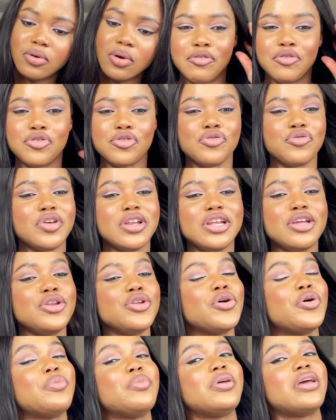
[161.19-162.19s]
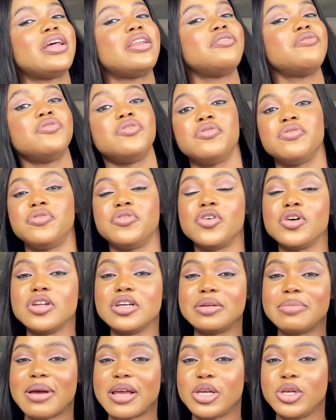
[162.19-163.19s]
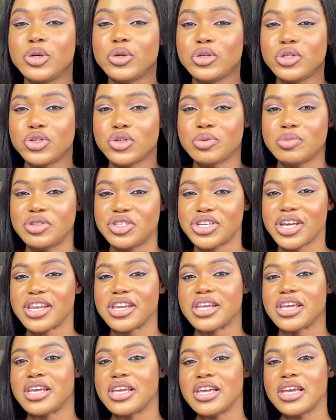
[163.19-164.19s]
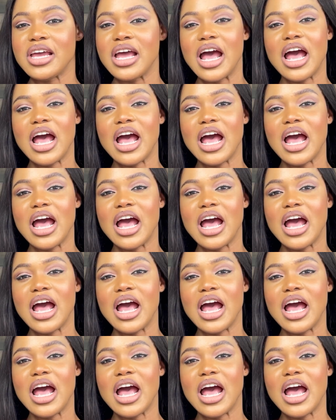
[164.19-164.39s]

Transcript: If you really know me and if you followed my YouTube journey,